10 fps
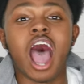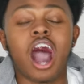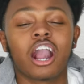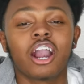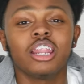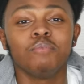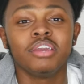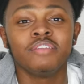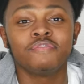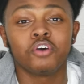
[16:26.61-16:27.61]
I got them
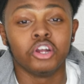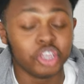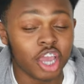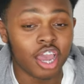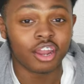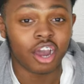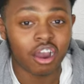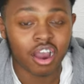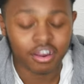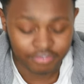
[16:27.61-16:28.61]
in for a year and a
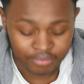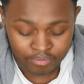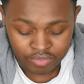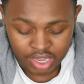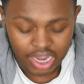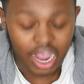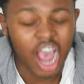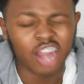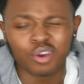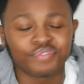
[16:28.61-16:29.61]
half.
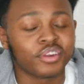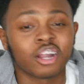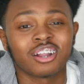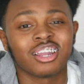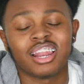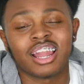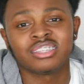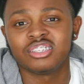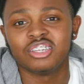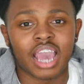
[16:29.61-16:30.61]
I don't think I'm gonna
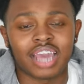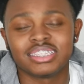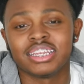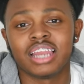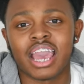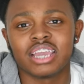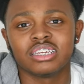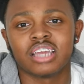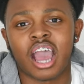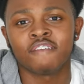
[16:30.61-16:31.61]
last a year. As in, like,
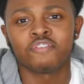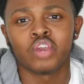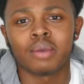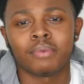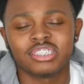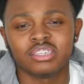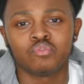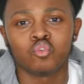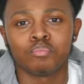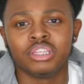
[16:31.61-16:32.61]
I feel like my
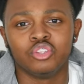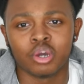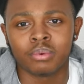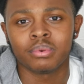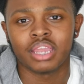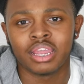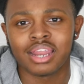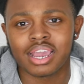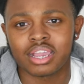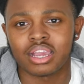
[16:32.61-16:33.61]
teeth will be done in
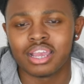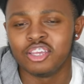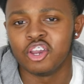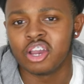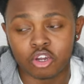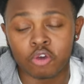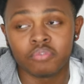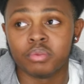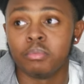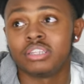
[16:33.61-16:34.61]
like a year. I don't
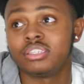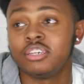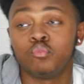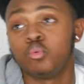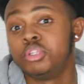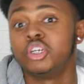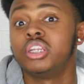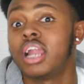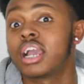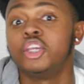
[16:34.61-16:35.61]
think my teeth will be done in
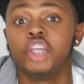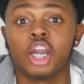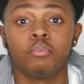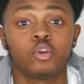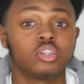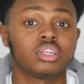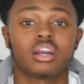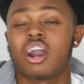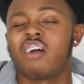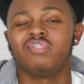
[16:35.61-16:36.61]
like a year because I
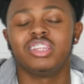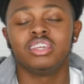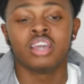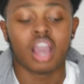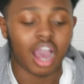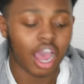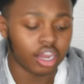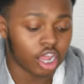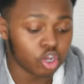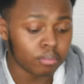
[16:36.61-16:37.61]
can't.
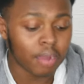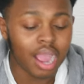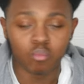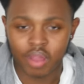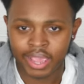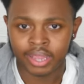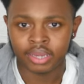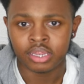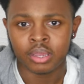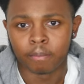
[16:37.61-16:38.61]
I don't mind
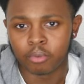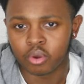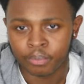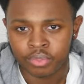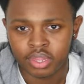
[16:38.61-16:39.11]
waiting, but